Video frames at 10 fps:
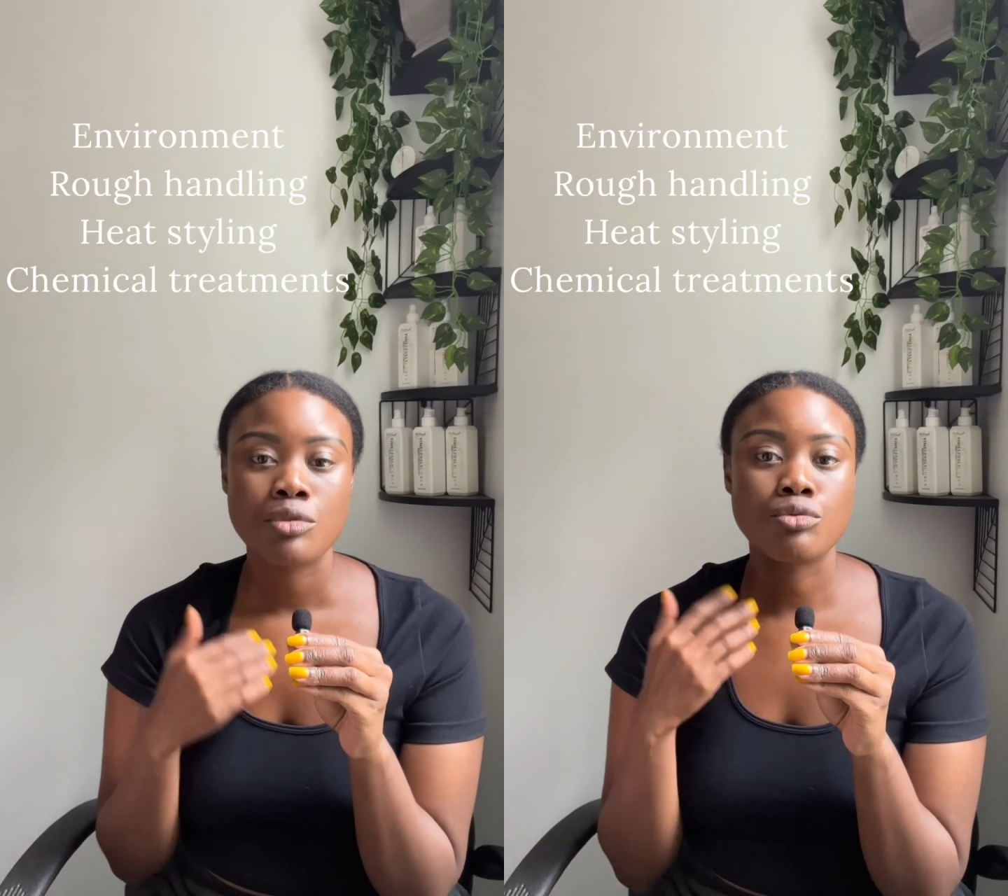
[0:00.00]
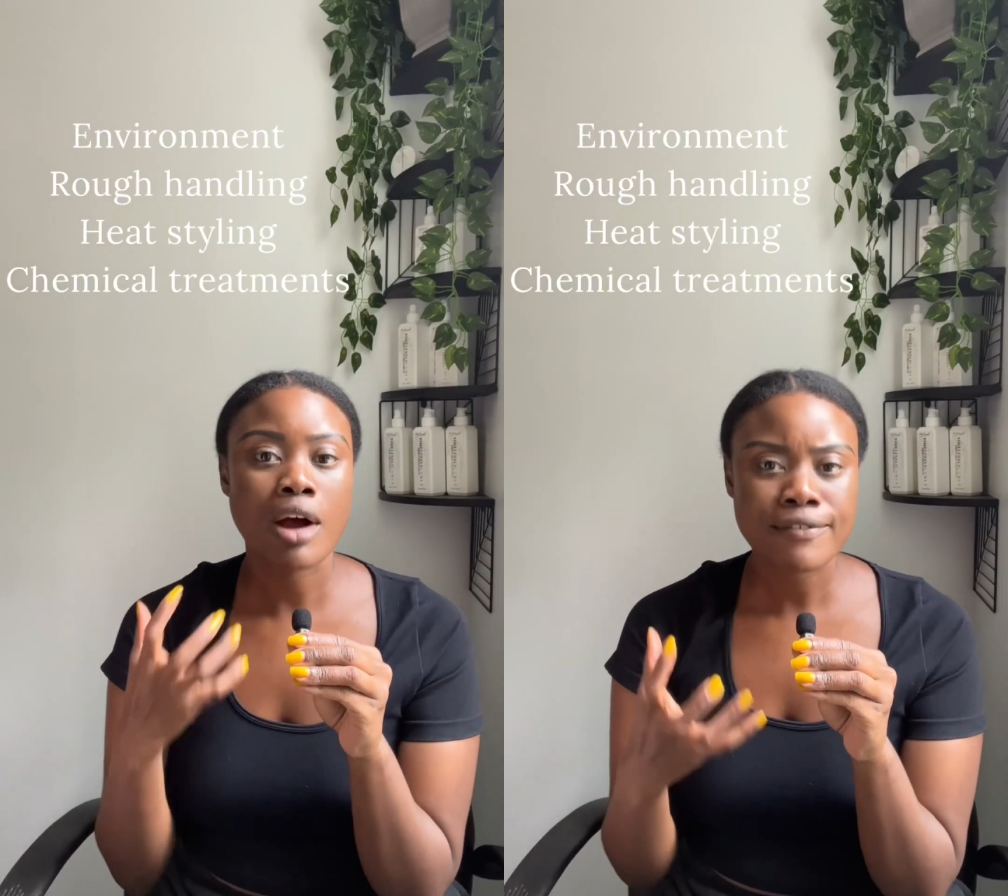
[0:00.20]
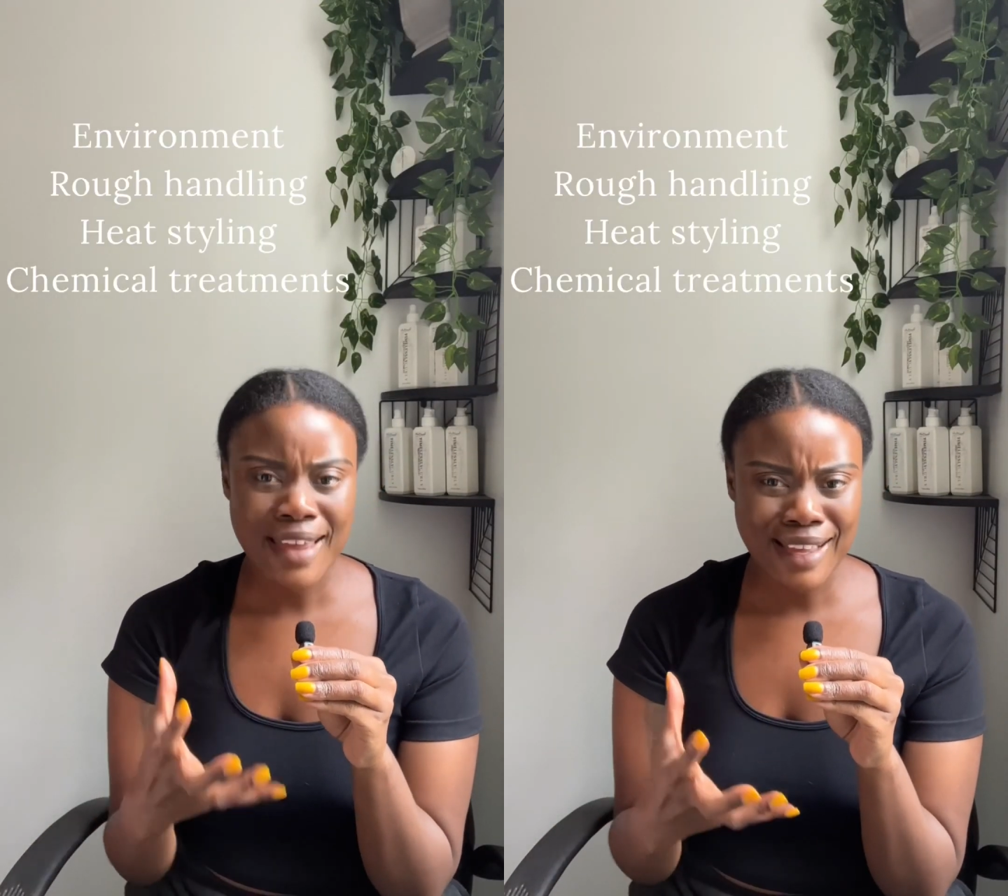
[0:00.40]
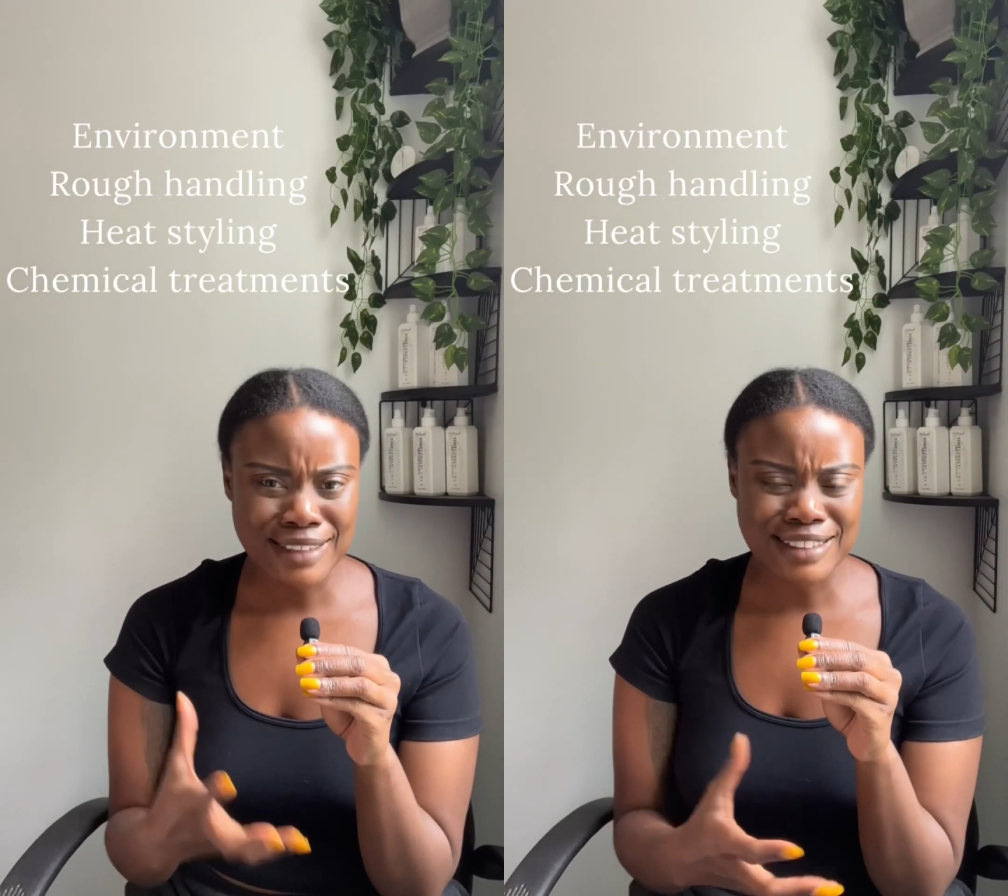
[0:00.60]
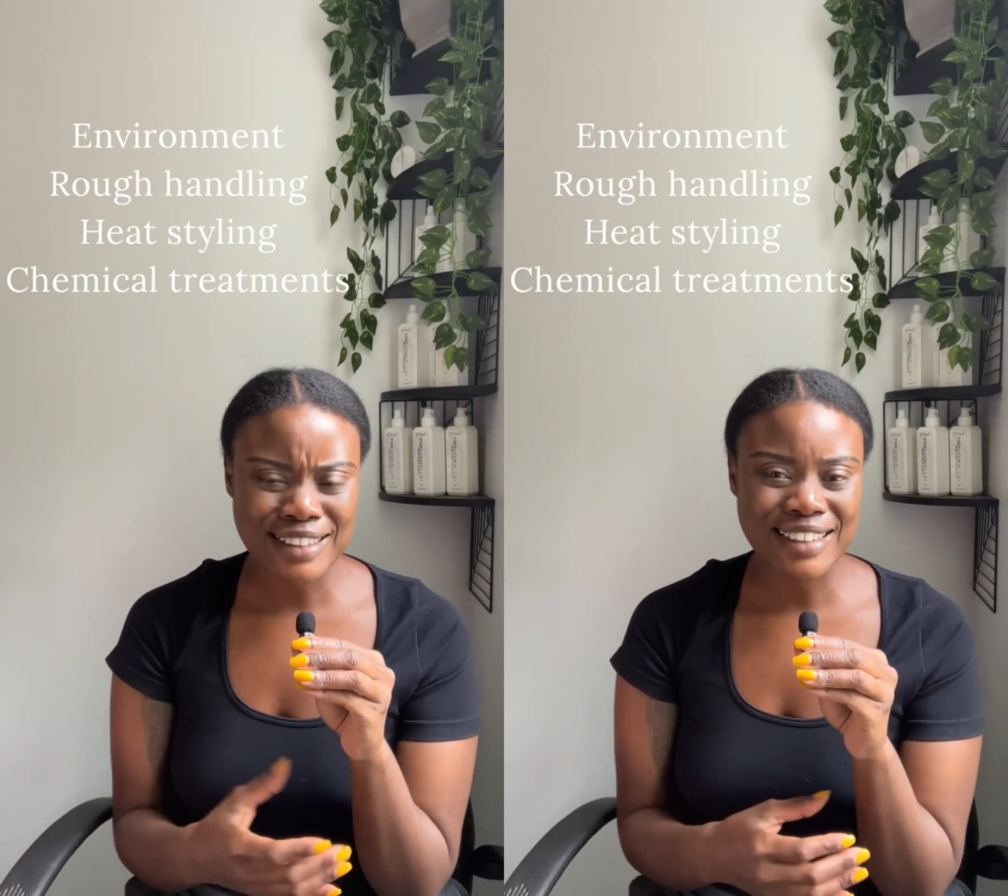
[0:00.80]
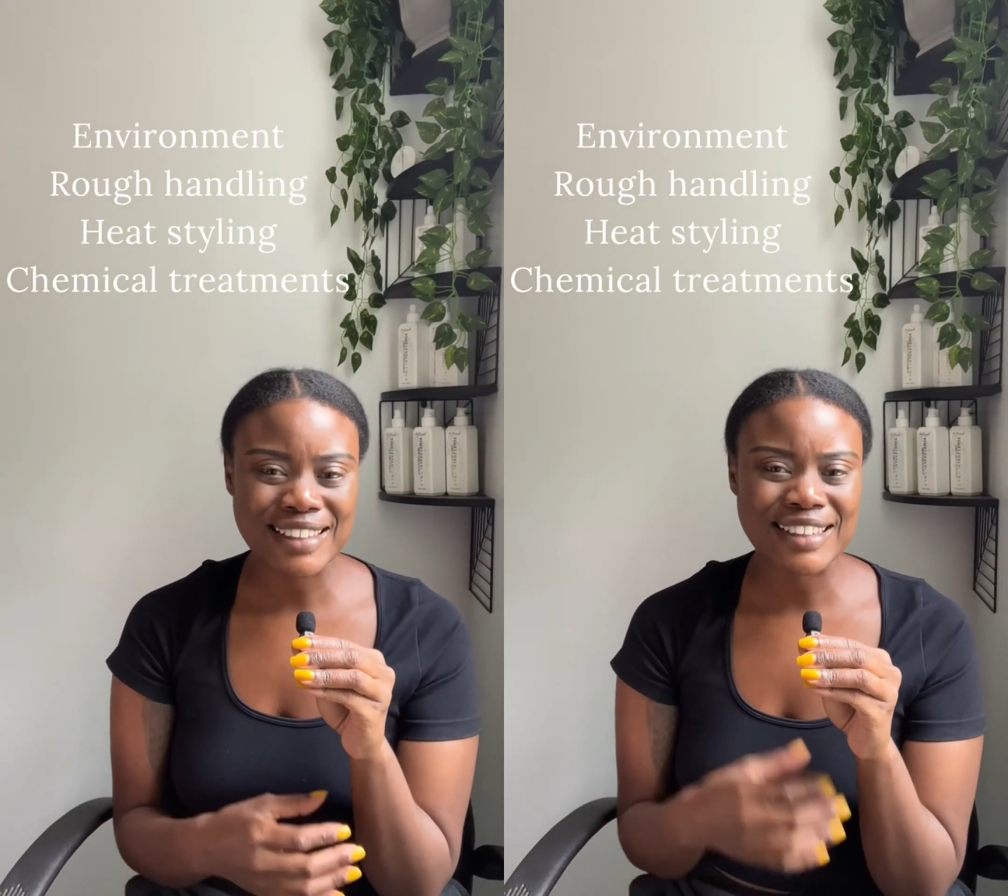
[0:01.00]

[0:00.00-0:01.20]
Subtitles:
rough handling,